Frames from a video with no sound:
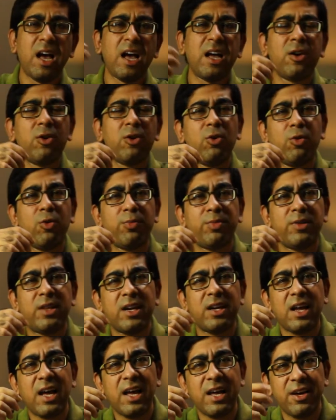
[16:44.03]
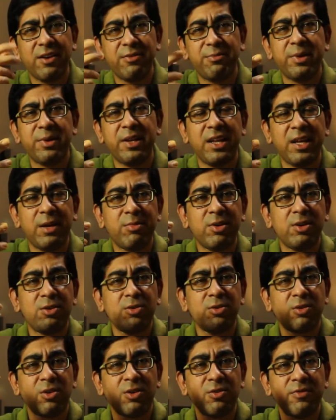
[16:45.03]
I hope that I have been
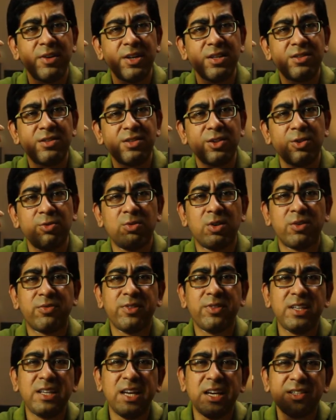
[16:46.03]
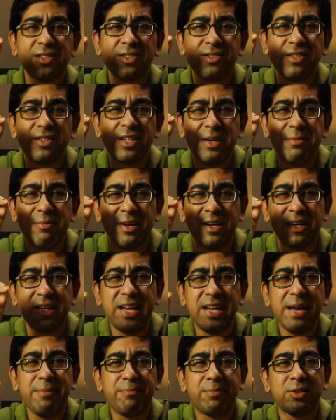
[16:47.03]
able to convince you of the
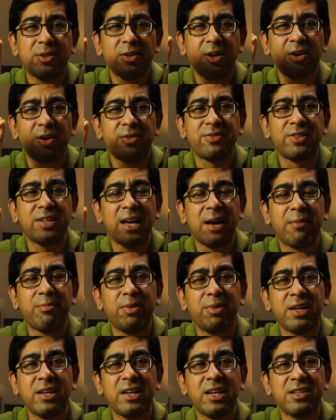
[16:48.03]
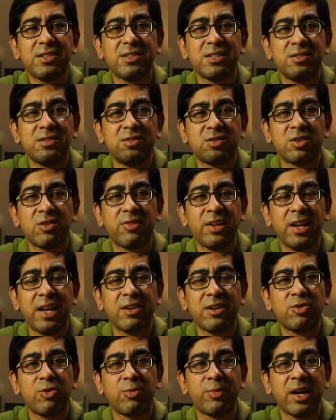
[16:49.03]
extreme depth of the applications of
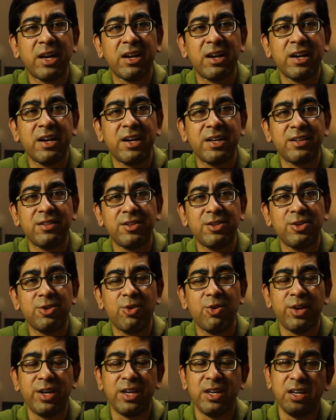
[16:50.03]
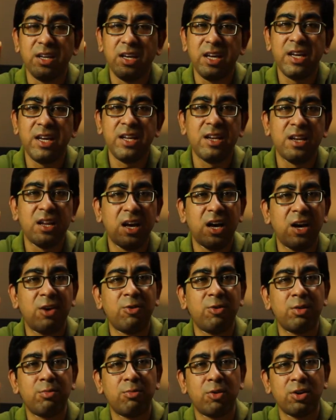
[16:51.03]
electromagnetic theory in
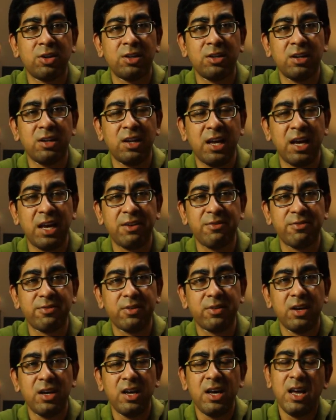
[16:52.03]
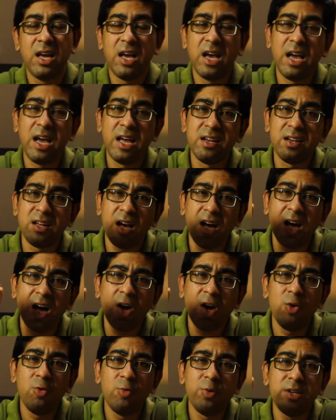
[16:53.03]
our modern life and
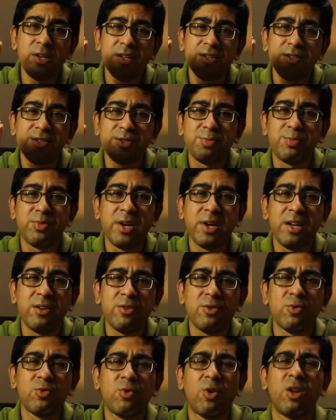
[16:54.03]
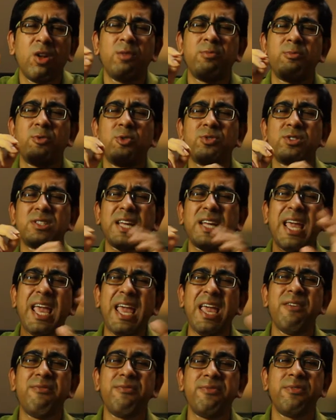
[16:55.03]
how it is spread to almost
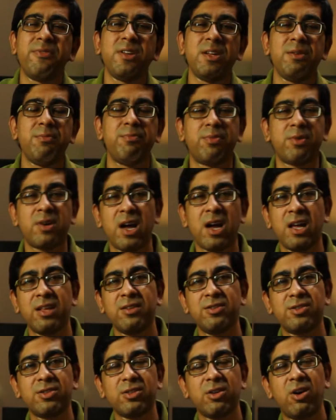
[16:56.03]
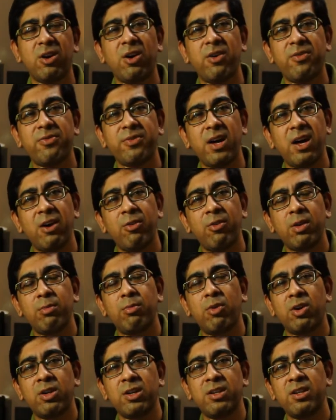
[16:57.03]
every branch of
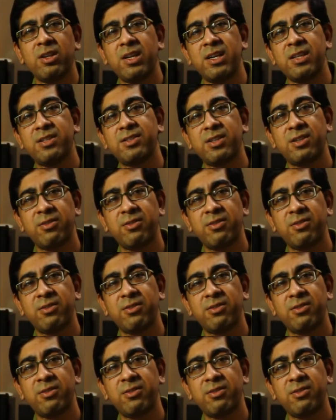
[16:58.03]
our modern day